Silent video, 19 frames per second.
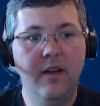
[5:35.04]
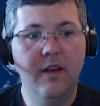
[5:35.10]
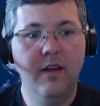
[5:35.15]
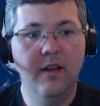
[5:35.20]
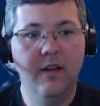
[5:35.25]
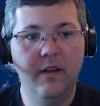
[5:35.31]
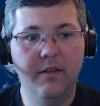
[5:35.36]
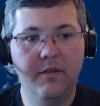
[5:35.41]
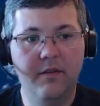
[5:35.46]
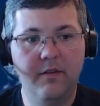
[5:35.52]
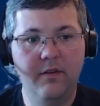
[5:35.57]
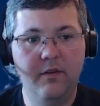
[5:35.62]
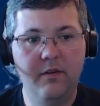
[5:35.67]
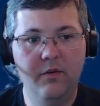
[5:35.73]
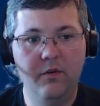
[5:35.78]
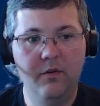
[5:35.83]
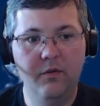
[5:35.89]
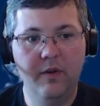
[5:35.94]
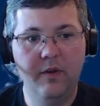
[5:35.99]
let's
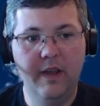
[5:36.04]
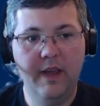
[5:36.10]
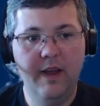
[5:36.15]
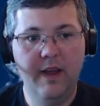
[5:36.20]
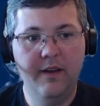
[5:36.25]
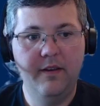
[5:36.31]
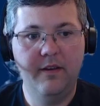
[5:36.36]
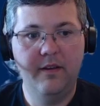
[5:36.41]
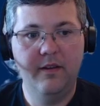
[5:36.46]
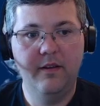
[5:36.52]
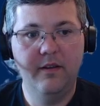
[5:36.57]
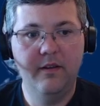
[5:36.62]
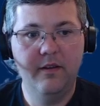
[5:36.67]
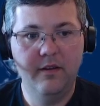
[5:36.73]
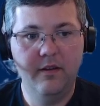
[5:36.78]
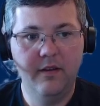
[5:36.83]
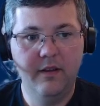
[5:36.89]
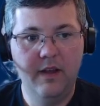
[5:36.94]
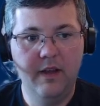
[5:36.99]
do get
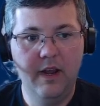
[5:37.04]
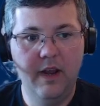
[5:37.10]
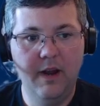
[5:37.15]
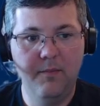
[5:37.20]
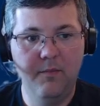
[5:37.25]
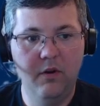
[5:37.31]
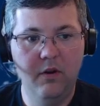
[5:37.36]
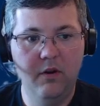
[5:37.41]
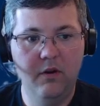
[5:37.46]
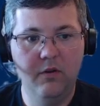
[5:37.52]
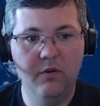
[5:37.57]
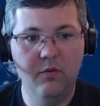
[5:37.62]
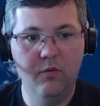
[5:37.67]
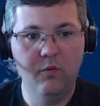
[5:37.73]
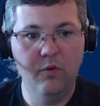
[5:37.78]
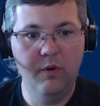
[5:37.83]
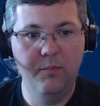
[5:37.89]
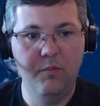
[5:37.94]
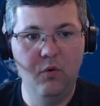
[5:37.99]
camera
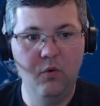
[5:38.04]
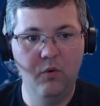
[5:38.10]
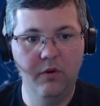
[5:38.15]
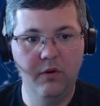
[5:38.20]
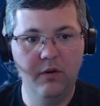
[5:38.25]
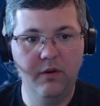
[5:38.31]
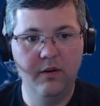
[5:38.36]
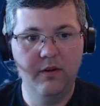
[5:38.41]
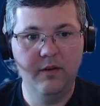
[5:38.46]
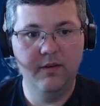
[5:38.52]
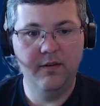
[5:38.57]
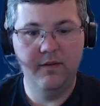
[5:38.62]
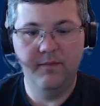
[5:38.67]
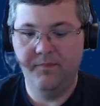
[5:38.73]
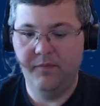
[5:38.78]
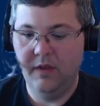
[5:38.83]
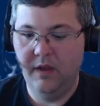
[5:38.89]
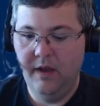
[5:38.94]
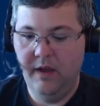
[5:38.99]
report.
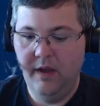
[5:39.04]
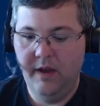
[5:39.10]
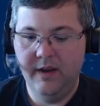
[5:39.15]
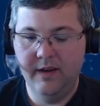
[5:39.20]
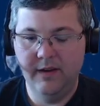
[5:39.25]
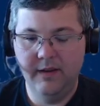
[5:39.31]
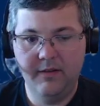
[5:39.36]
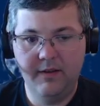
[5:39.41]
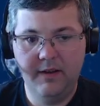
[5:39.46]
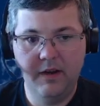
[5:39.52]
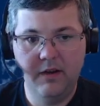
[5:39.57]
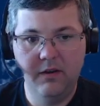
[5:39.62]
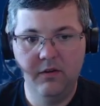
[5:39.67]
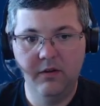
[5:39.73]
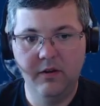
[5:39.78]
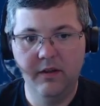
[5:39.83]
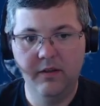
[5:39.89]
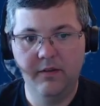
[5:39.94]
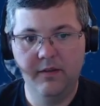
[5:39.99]
And let's take a
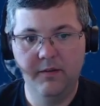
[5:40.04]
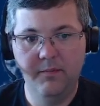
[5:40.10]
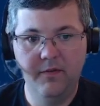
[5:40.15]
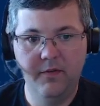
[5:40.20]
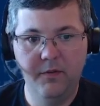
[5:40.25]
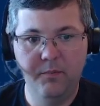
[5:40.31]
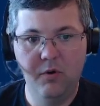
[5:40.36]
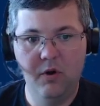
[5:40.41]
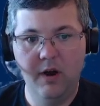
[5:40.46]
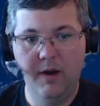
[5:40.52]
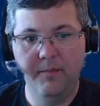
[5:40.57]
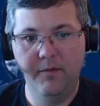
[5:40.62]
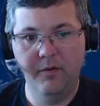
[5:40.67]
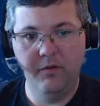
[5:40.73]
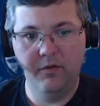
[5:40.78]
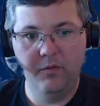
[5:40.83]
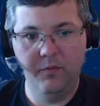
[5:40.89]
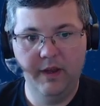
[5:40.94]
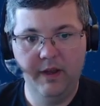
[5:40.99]
look at some of the
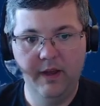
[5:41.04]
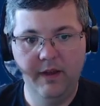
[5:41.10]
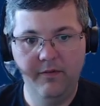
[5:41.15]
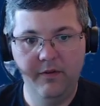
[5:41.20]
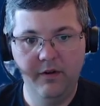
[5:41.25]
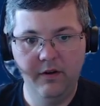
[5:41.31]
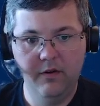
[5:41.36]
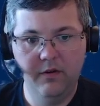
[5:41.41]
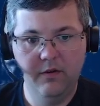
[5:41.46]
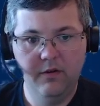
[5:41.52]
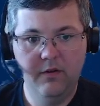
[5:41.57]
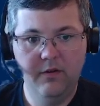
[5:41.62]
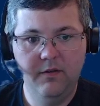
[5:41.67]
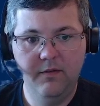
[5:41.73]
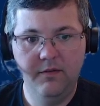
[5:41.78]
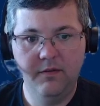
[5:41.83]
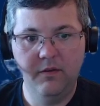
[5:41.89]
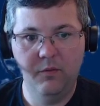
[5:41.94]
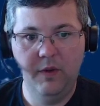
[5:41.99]
parameters that we have here.
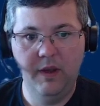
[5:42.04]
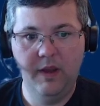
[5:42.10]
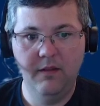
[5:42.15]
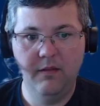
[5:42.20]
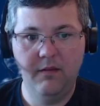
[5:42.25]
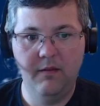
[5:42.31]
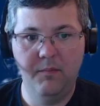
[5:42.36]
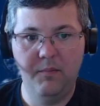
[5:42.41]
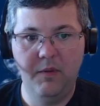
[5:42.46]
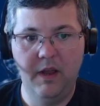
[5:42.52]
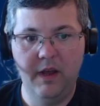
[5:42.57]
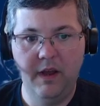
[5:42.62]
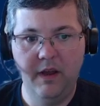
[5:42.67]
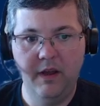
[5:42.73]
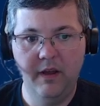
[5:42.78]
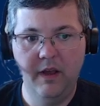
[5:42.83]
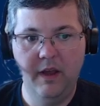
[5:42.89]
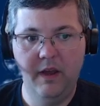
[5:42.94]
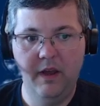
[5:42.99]
So we can
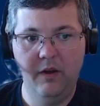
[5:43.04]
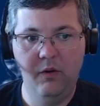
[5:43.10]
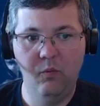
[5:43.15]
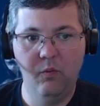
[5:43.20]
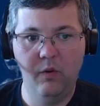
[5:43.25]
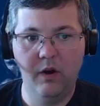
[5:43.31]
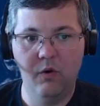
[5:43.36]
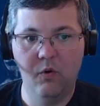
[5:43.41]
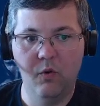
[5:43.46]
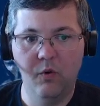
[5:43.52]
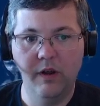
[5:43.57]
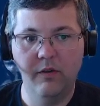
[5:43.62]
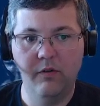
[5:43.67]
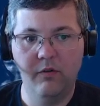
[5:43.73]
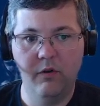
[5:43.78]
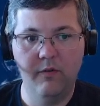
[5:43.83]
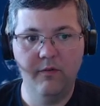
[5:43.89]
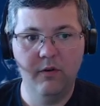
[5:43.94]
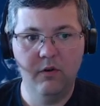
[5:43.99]
supply a recording
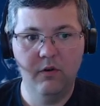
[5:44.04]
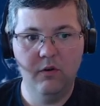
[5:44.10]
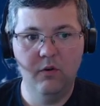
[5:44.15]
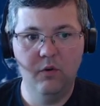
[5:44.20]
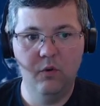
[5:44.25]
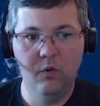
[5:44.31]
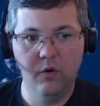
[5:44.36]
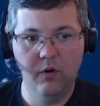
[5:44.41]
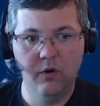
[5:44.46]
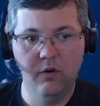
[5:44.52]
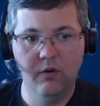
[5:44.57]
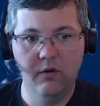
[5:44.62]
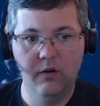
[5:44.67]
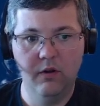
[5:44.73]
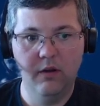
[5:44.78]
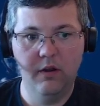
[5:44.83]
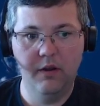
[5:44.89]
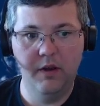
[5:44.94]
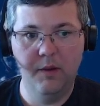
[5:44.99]
server or
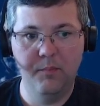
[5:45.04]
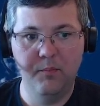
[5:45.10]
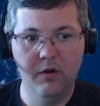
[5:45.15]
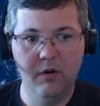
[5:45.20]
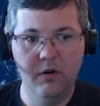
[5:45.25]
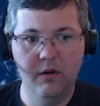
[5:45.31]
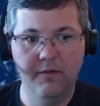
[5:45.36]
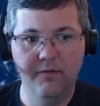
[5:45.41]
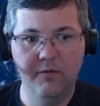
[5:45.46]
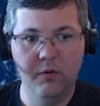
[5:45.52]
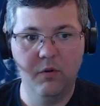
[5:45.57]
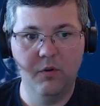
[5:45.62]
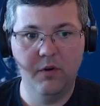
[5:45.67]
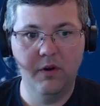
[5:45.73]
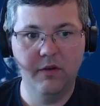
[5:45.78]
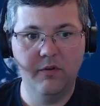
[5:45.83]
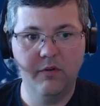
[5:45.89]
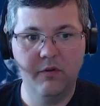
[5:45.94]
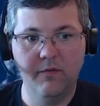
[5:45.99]
a number of
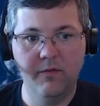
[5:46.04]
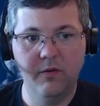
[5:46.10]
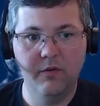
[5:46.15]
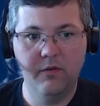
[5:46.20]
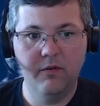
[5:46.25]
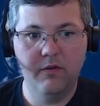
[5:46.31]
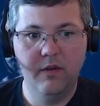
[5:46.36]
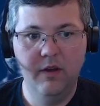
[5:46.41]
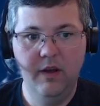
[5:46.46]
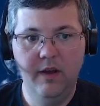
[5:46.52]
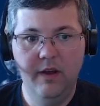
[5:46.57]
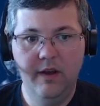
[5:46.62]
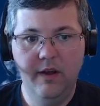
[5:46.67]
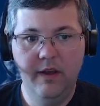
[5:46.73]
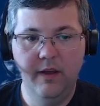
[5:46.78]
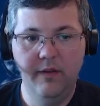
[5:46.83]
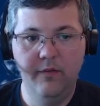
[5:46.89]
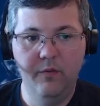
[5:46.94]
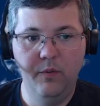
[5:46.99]
recording servers.
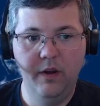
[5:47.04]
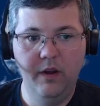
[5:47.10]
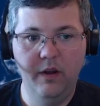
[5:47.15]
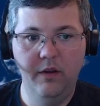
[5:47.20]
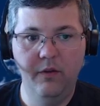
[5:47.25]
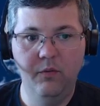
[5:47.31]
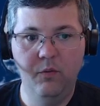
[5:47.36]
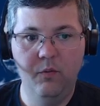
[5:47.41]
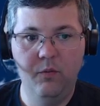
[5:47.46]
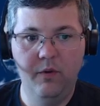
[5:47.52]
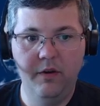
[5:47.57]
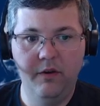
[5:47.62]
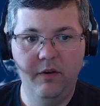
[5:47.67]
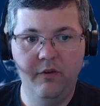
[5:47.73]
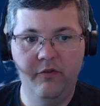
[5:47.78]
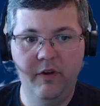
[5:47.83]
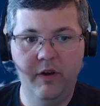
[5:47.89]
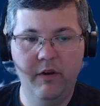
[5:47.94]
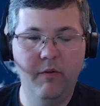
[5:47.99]
If we want
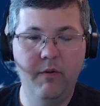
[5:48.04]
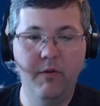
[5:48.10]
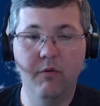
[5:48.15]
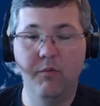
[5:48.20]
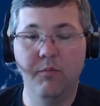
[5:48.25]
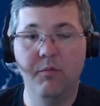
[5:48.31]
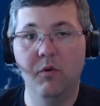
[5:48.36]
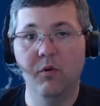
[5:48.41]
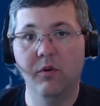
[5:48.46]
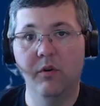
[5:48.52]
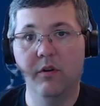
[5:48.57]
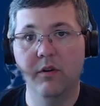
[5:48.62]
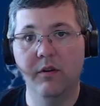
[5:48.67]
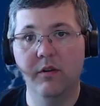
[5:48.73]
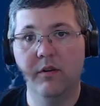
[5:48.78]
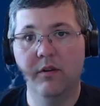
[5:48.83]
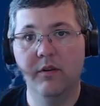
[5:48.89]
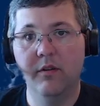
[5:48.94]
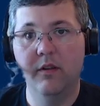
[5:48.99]
to generate a report
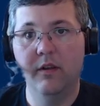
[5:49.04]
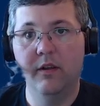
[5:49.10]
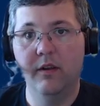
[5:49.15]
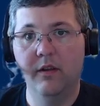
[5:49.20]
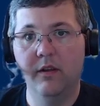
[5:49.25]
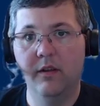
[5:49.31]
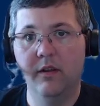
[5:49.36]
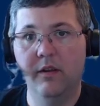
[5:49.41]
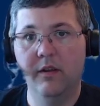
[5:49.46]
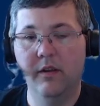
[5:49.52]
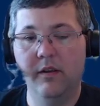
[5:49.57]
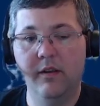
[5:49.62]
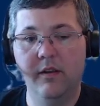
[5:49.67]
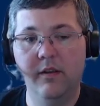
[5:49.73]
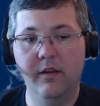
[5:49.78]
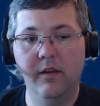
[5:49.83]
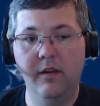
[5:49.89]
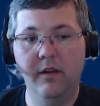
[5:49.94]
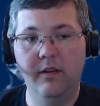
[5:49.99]
that
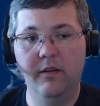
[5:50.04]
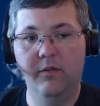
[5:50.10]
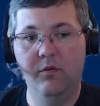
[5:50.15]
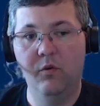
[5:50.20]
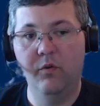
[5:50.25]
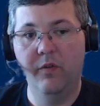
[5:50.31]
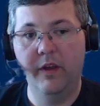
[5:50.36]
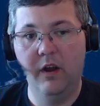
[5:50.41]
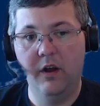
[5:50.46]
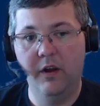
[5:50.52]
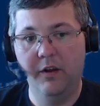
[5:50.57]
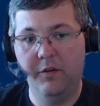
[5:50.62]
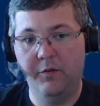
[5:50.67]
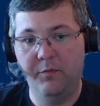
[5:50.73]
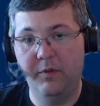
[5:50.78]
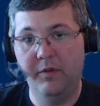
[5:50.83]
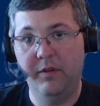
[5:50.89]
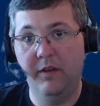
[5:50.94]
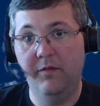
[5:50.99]
is only on a
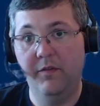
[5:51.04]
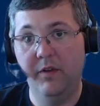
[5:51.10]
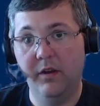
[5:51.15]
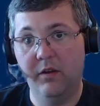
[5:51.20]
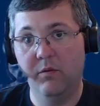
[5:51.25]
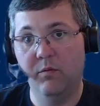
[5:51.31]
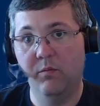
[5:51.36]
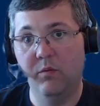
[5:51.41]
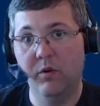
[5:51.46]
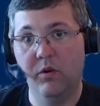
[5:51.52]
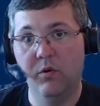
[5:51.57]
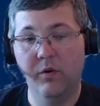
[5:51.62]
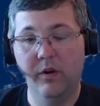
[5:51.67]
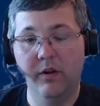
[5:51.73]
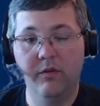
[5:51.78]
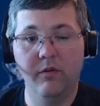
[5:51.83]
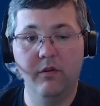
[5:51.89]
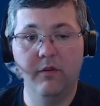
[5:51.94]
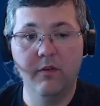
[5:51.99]
specific
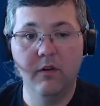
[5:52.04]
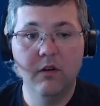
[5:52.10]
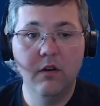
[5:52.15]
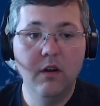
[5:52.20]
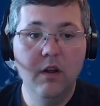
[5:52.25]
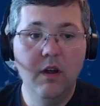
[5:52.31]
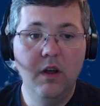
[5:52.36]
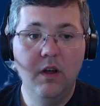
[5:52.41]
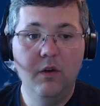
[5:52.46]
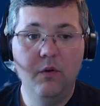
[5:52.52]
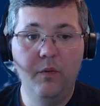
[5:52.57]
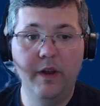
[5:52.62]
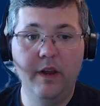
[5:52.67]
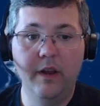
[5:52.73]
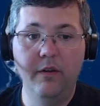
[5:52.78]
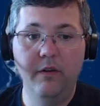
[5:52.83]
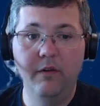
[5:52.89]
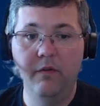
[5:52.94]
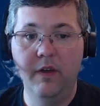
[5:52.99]
recording server, we
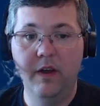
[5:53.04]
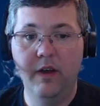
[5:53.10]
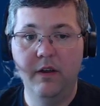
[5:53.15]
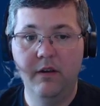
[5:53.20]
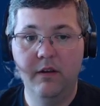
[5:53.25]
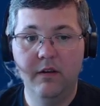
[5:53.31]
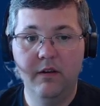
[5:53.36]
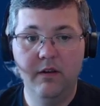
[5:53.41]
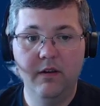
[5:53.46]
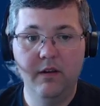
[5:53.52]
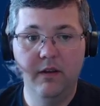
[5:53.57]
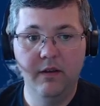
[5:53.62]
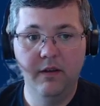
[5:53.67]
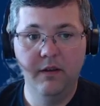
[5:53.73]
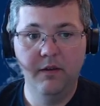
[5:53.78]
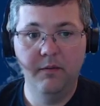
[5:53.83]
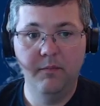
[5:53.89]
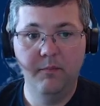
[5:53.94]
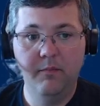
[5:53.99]
can do that.
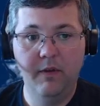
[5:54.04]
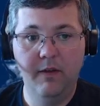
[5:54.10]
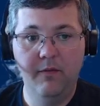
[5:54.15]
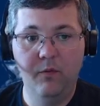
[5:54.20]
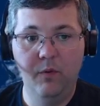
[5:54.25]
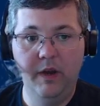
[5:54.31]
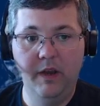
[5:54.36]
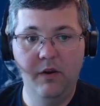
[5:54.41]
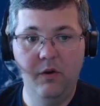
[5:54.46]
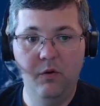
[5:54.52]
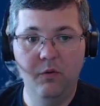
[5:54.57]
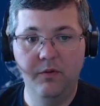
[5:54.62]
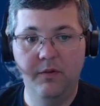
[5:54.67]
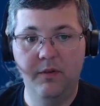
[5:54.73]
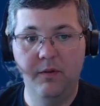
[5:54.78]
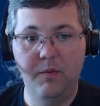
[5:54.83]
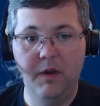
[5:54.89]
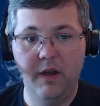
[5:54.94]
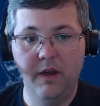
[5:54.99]
If we don't
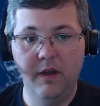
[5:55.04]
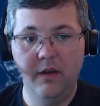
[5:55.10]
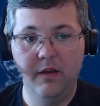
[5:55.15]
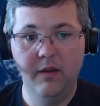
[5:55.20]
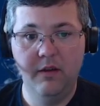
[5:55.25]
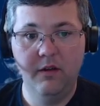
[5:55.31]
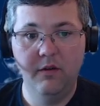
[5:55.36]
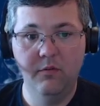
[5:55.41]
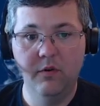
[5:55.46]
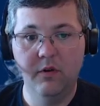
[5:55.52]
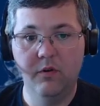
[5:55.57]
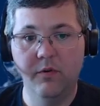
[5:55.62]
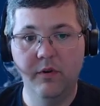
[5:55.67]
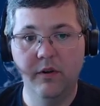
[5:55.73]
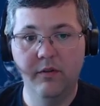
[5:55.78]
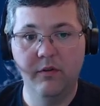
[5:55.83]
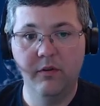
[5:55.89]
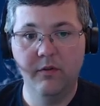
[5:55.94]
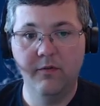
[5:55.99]
supply a
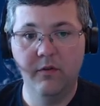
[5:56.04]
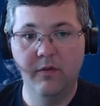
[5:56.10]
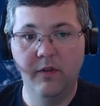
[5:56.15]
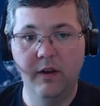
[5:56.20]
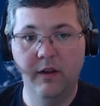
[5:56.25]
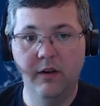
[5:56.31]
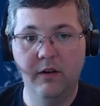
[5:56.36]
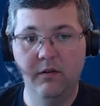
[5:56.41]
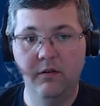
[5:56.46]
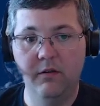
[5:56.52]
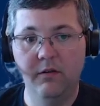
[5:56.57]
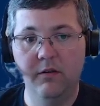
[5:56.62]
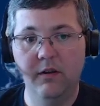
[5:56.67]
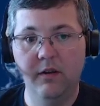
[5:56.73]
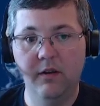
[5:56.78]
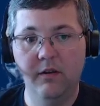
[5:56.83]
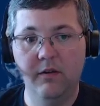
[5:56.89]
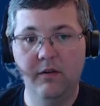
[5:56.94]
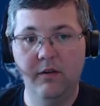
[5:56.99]
recording server, then it'll
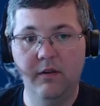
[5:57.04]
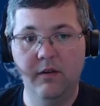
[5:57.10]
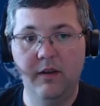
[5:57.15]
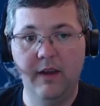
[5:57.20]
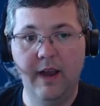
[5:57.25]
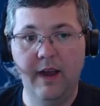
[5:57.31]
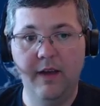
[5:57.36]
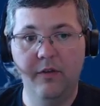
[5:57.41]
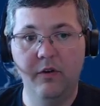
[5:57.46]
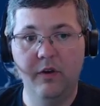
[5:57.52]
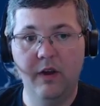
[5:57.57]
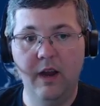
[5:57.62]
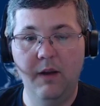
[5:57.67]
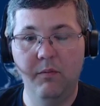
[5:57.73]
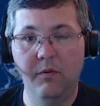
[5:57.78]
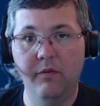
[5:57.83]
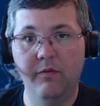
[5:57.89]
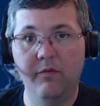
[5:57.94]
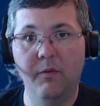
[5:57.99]
gather
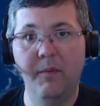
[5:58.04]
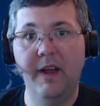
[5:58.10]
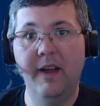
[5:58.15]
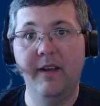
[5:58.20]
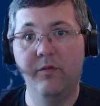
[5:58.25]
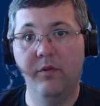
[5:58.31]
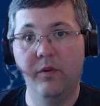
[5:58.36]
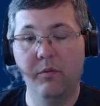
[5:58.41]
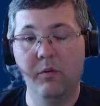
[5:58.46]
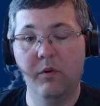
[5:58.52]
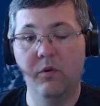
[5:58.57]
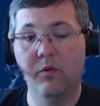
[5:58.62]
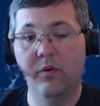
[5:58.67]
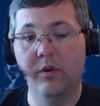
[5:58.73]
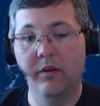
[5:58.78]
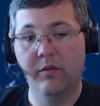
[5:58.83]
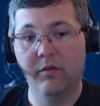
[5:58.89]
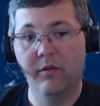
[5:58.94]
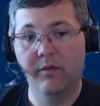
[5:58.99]
cameras from every
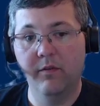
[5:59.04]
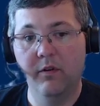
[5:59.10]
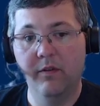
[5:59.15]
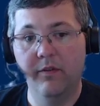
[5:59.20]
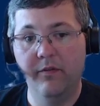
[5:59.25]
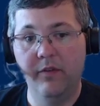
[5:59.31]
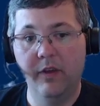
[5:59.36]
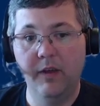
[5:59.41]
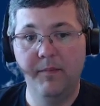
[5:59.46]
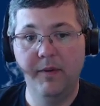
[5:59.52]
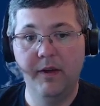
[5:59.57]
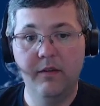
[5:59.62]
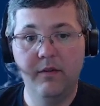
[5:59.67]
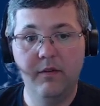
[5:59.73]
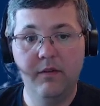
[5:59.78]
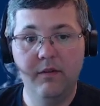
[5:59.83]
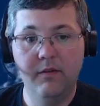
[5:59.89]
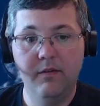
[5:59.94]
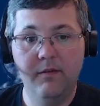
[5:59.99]
recording server on the VMS.